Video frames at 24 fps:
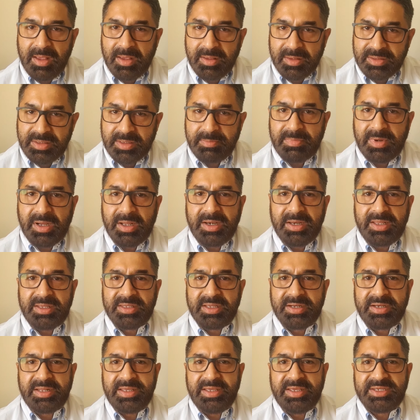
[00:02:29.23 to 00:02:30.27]
the money
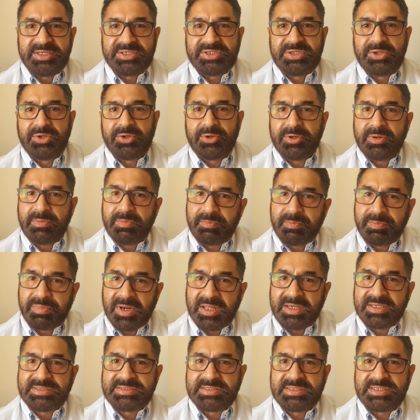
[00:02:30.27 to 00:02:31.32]
that he is loaned
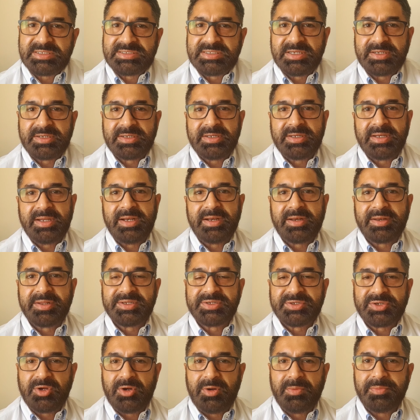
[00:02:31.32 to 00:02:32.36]
plus a certain
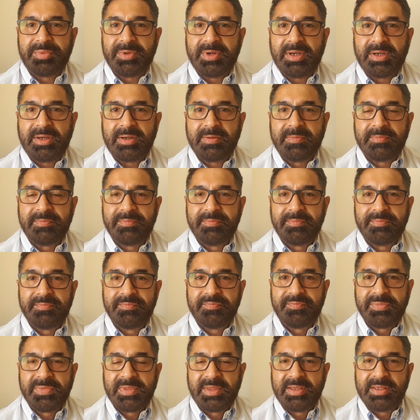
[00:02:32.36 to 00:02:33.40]
interest component.
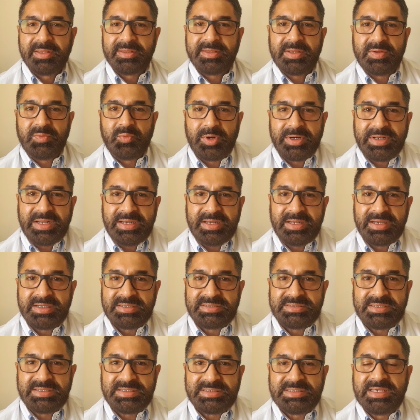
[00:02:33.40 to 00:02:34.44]
Then what he
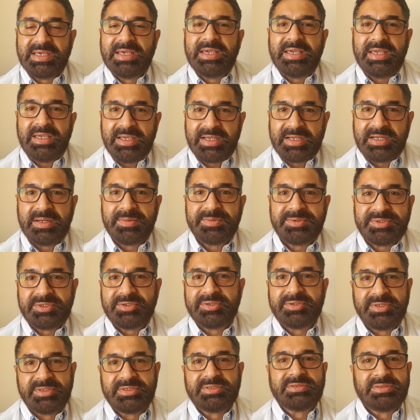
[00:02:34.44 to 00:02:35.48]
does is he comes to
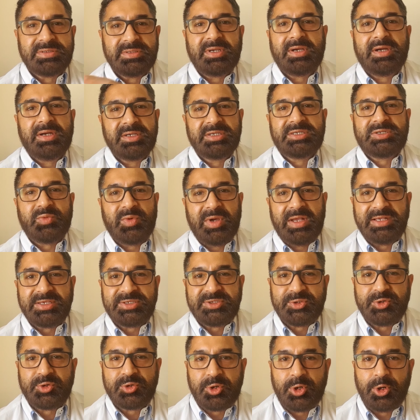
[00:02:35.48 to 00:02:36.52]
this erstwhile
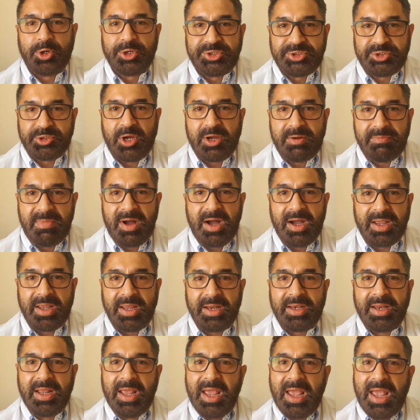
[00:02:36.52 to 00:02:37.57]
so-called stock
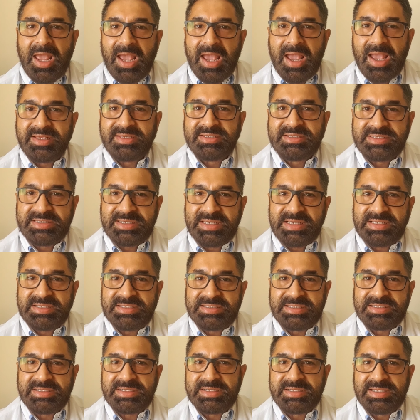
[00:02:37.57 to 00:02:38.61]
market and
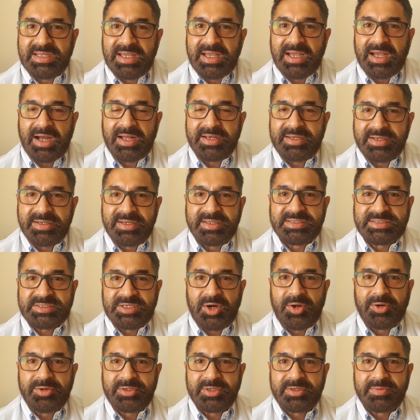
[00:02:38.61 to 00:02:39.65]
sells it at a
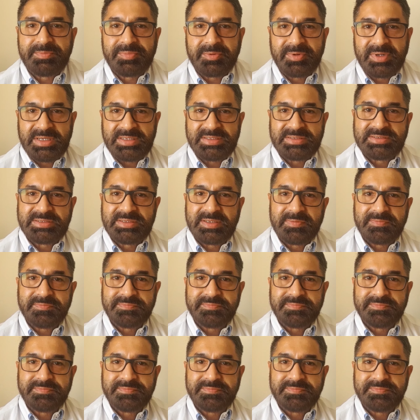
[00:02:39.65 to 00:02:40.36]
discounted price.